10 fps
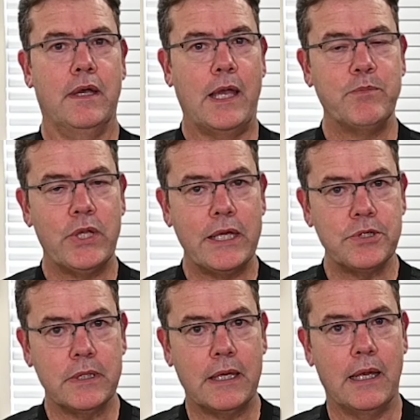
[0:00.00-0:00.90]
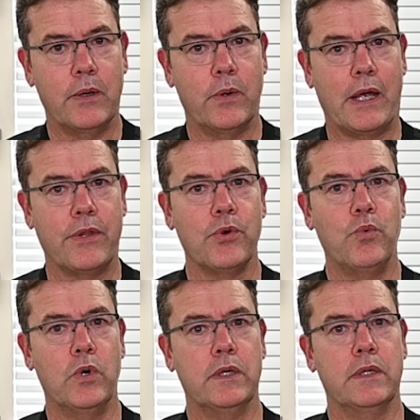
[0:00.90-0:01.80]
Amputation care around the
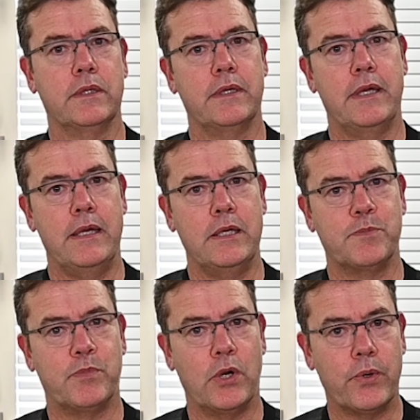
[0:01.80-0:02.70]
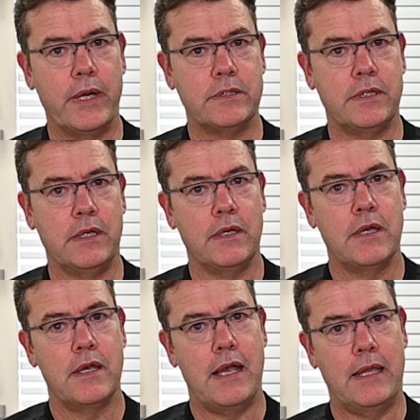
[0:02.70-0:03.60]
world is progressing
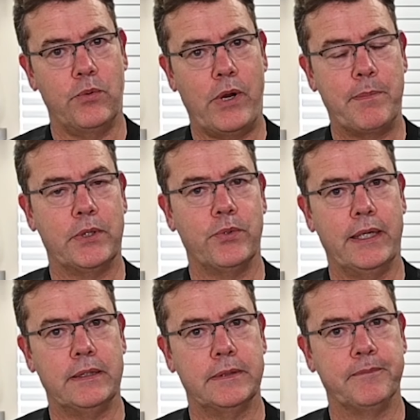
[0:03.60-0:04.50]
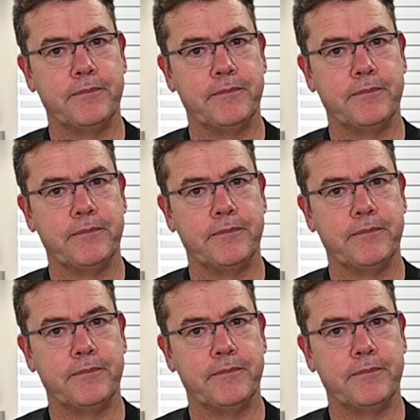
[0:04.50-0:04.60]
at a rapid rate.